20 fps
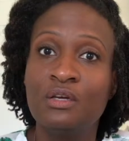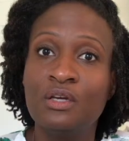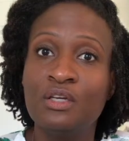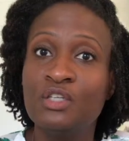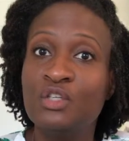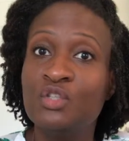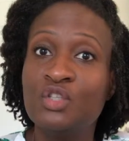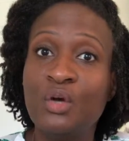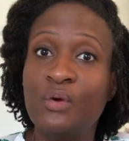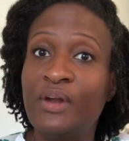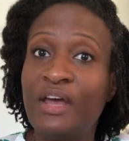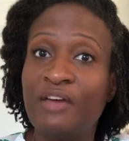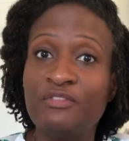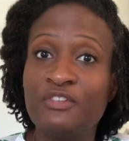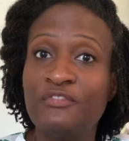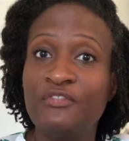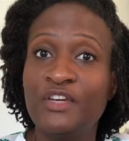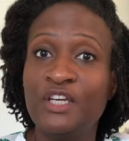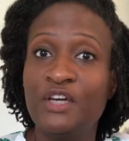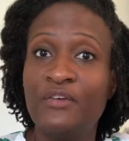You don't have to
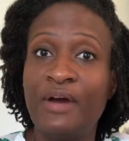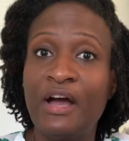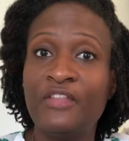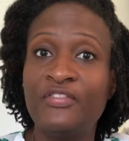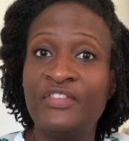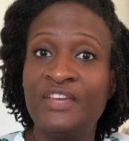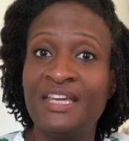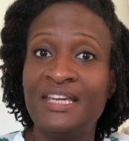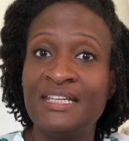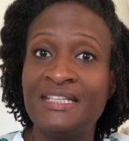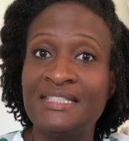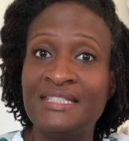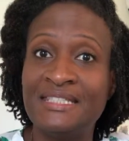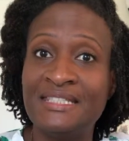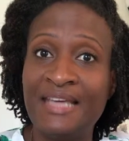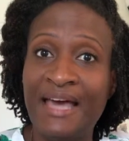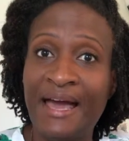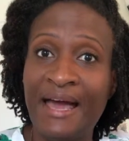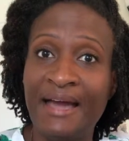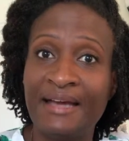figure out the
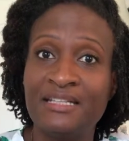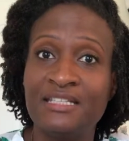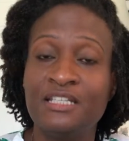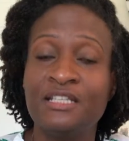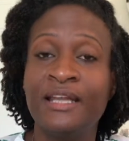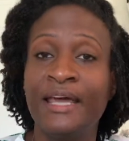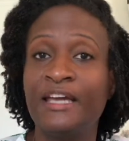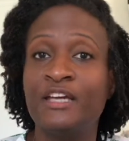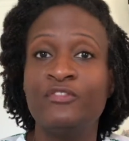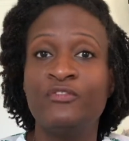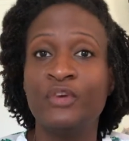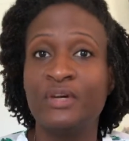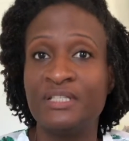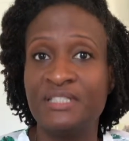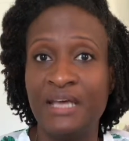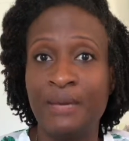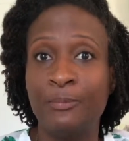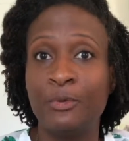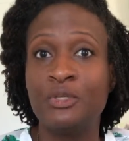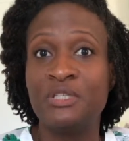exact, like for
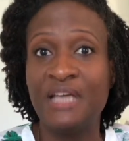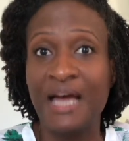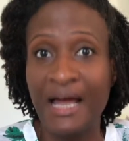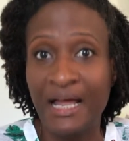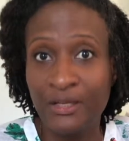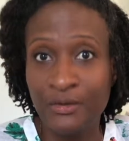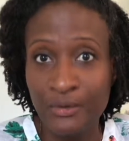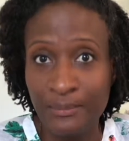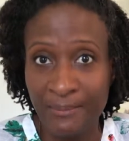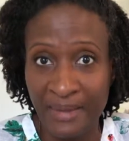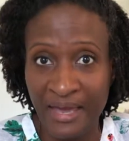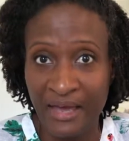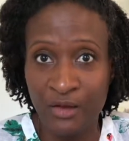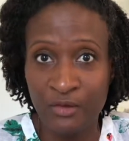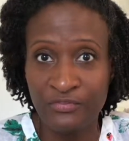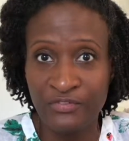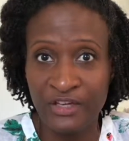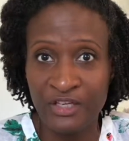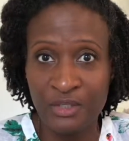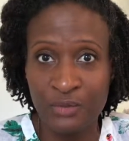example, dollar
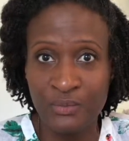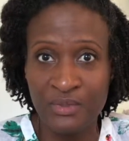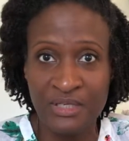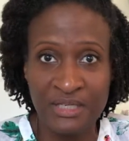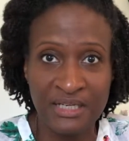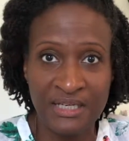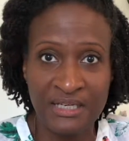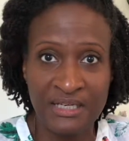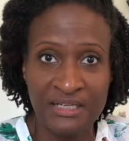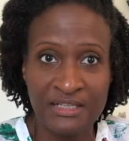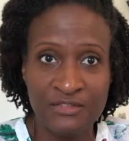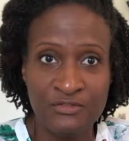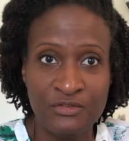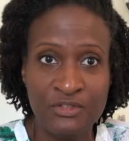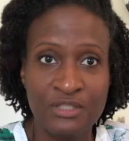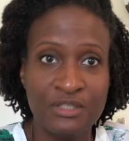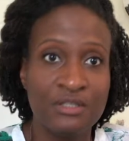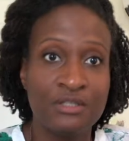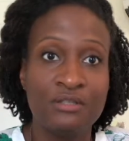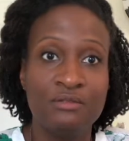amount that you would need
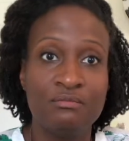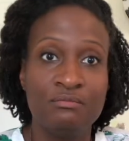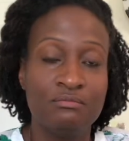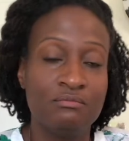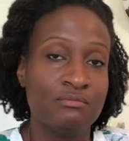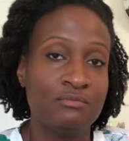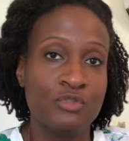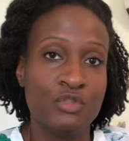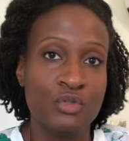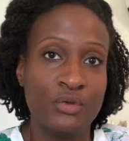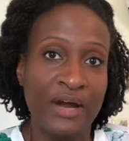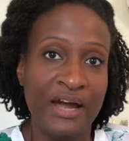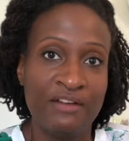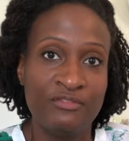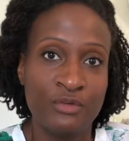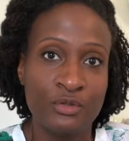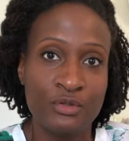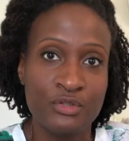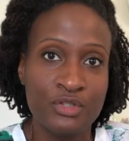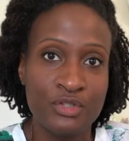to
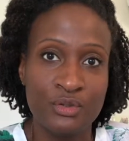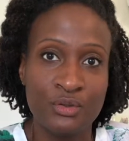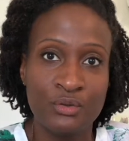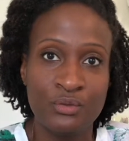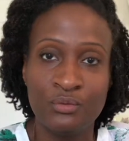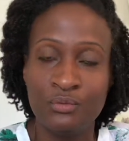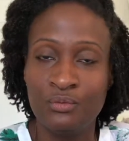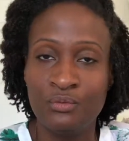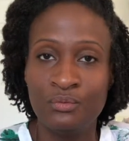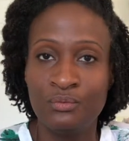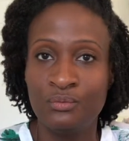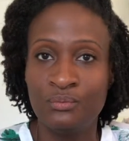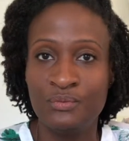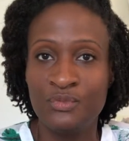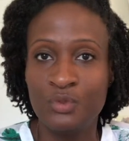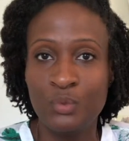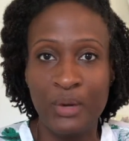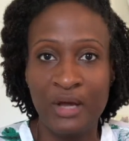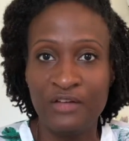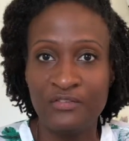travel to
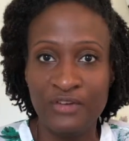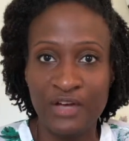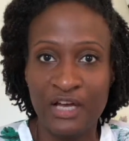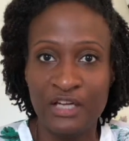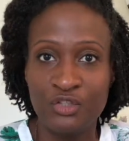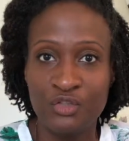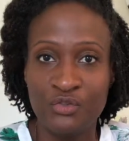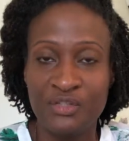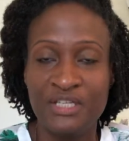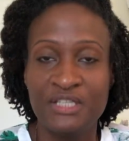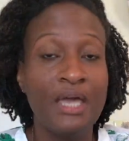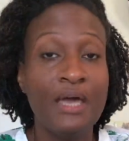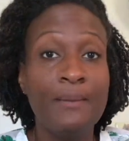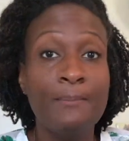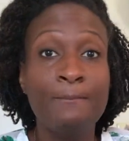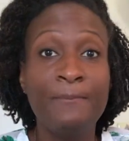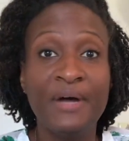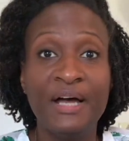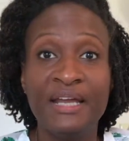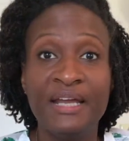12 countries,
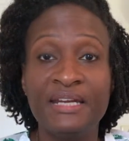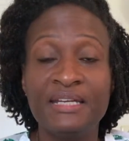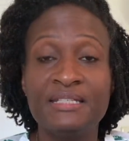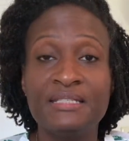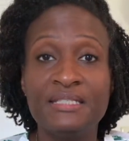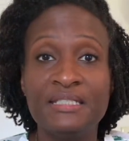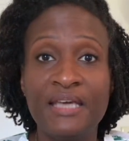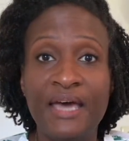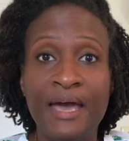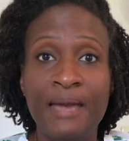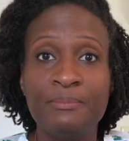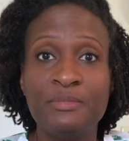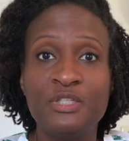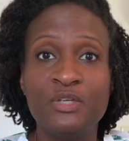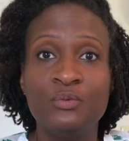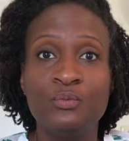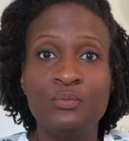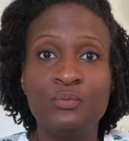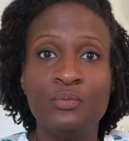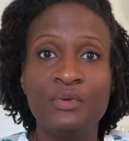but it's time
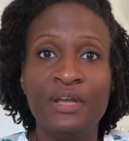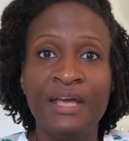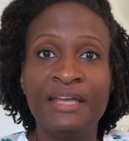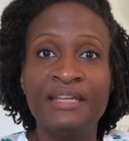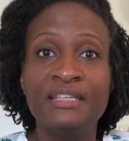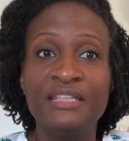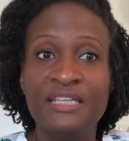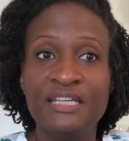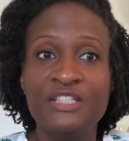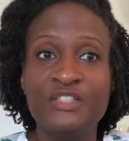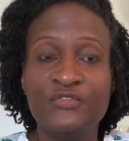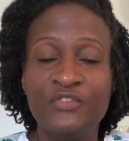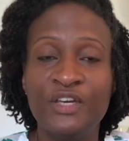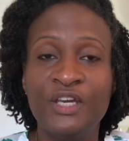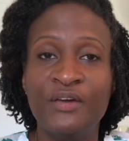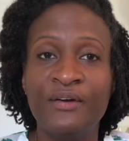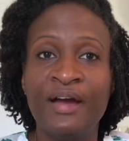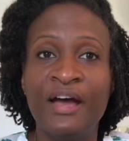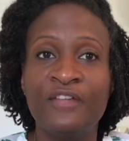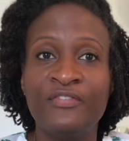to at least
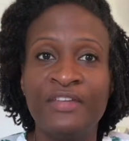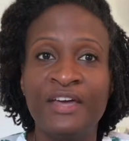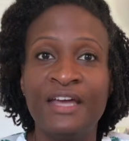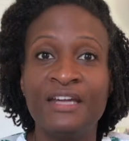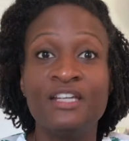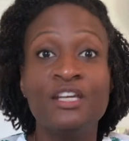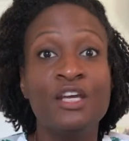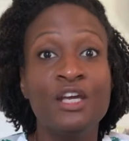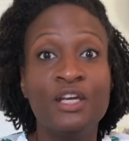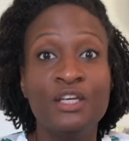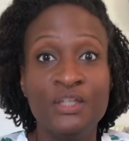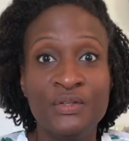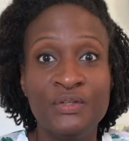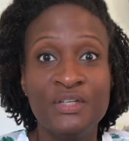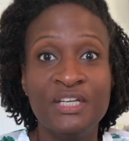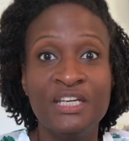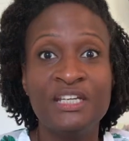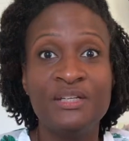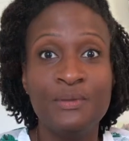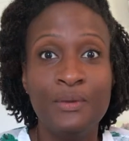figure out that you
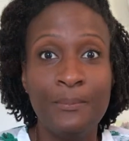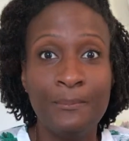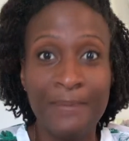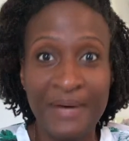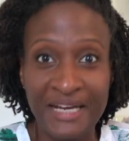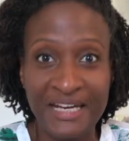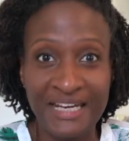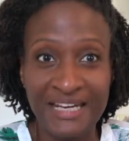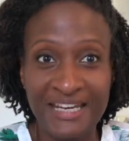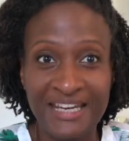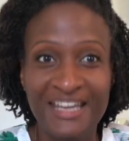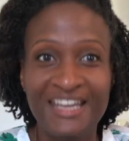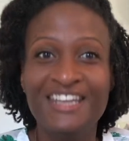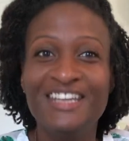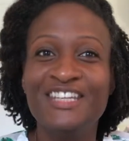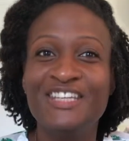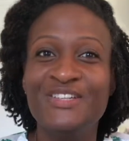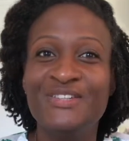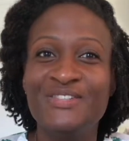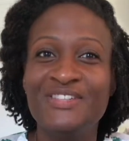need money,
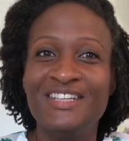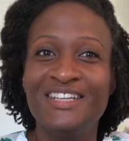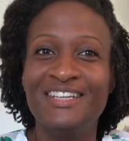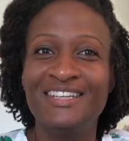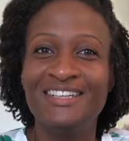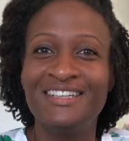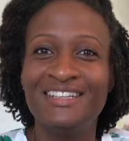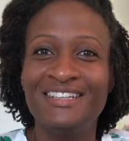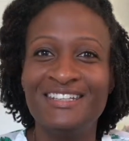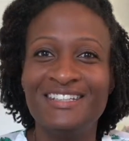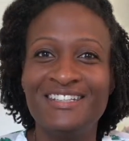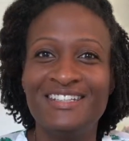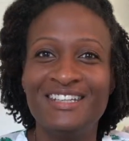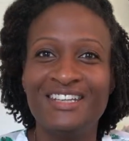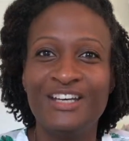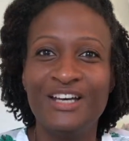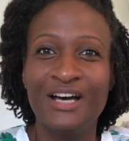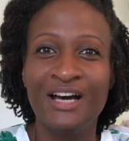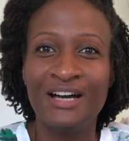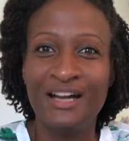you need
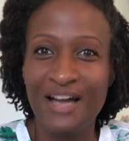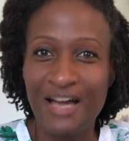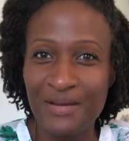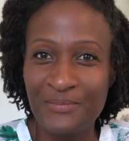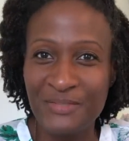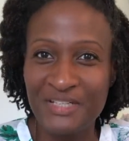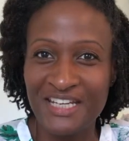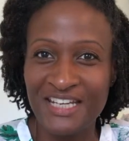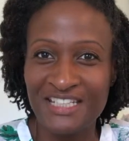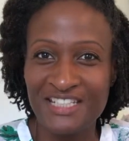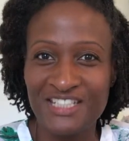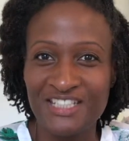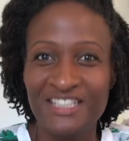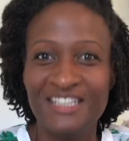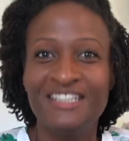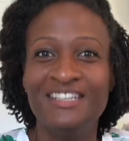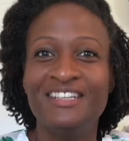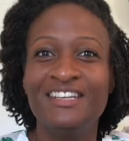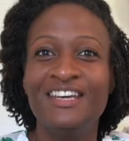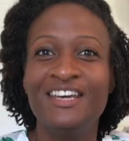
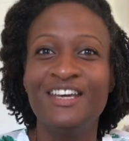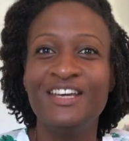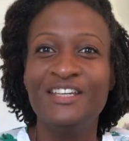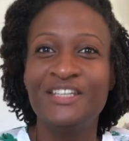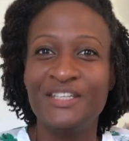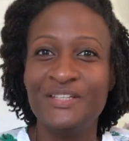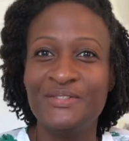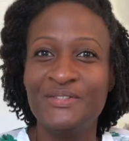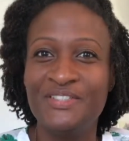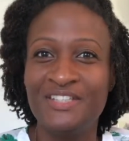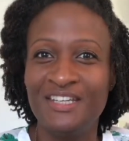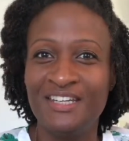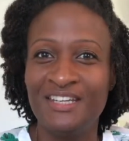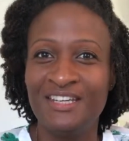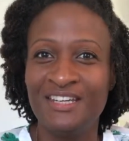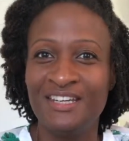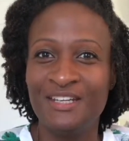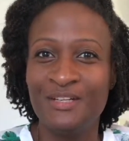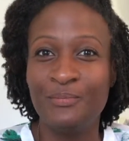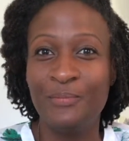accommodation, you
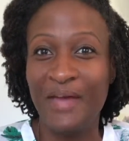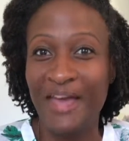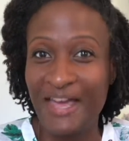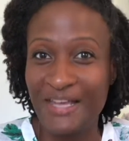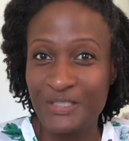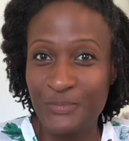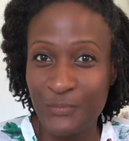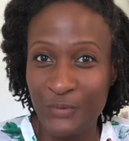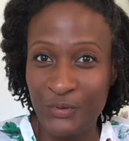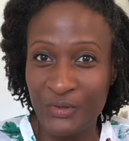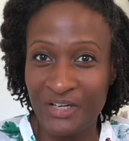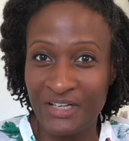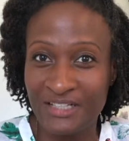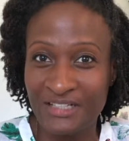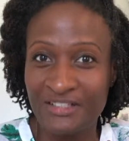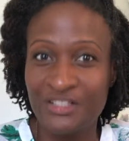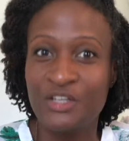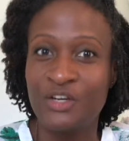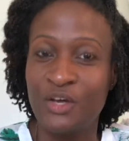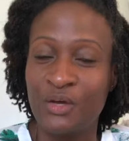need a passport,
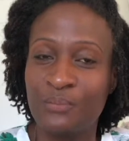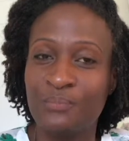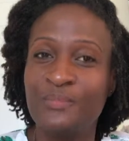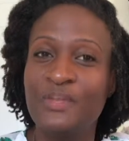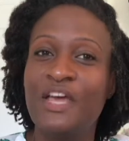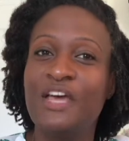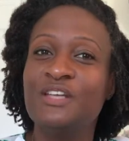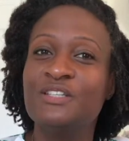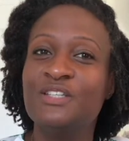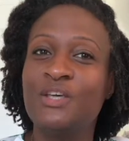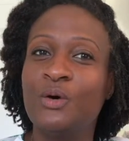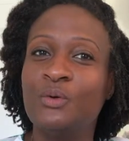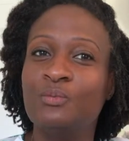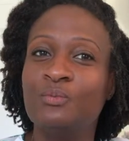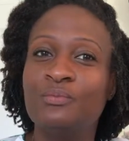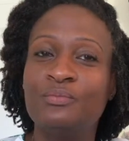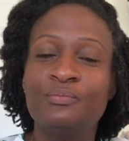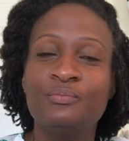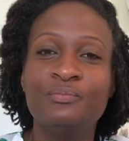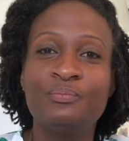So
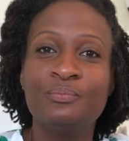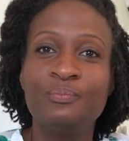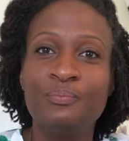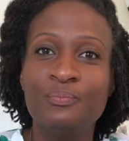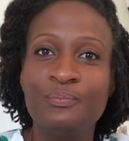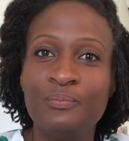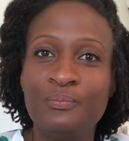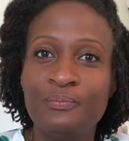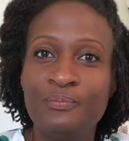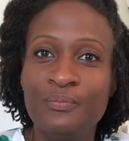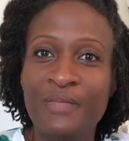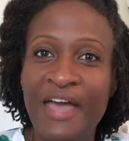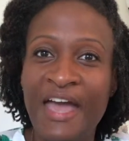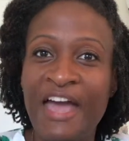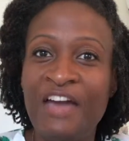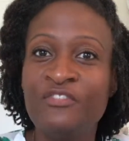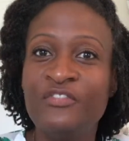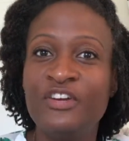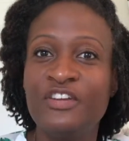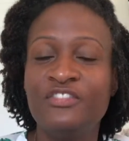
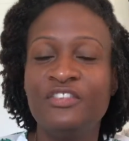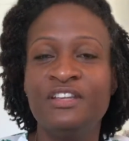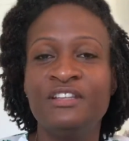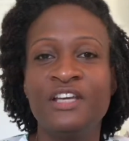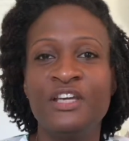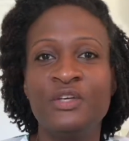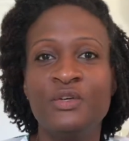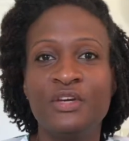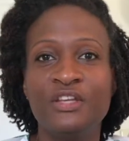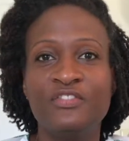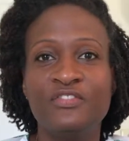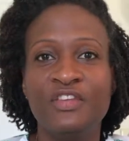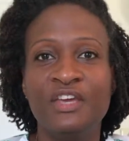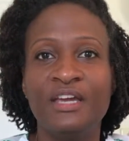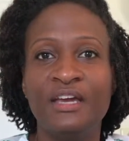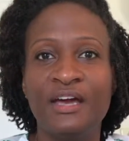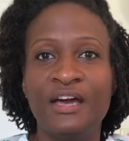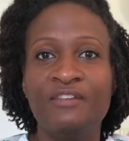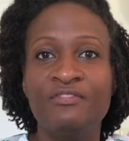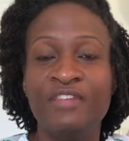everything that you can
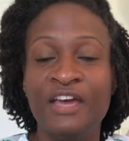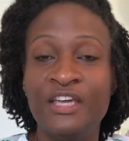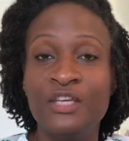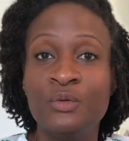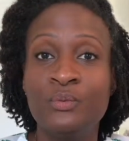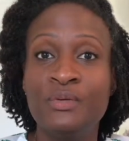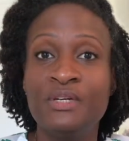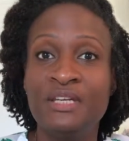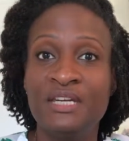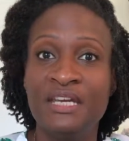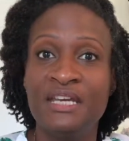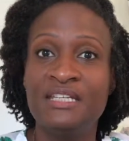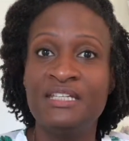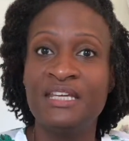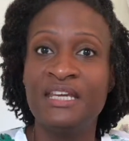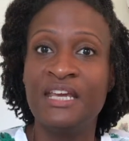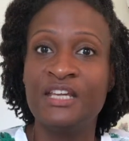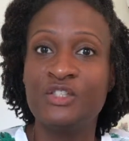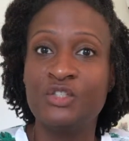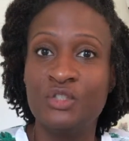think of that you would need to
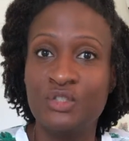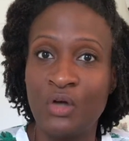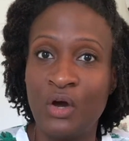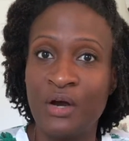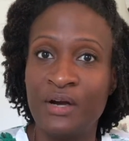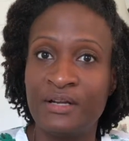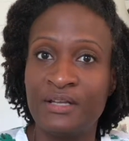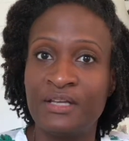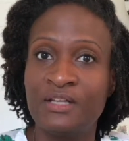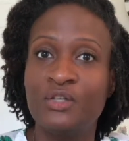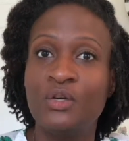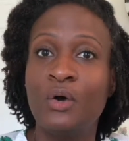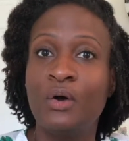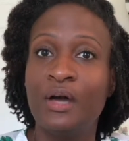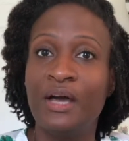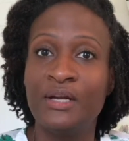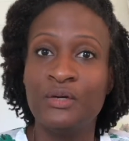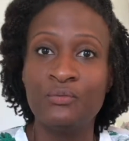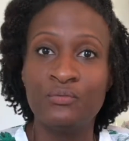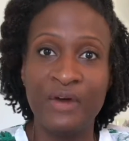get started, go
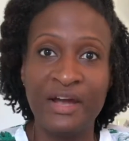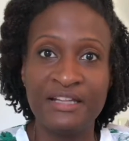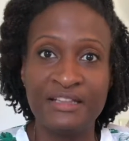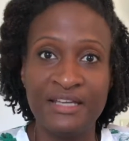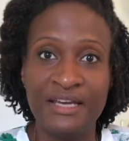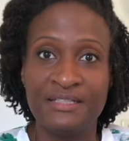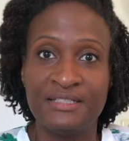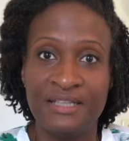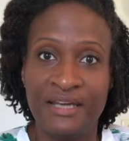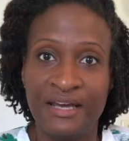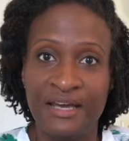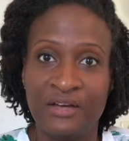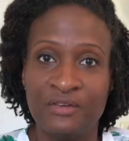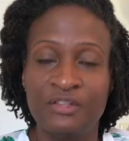ahead and write that down.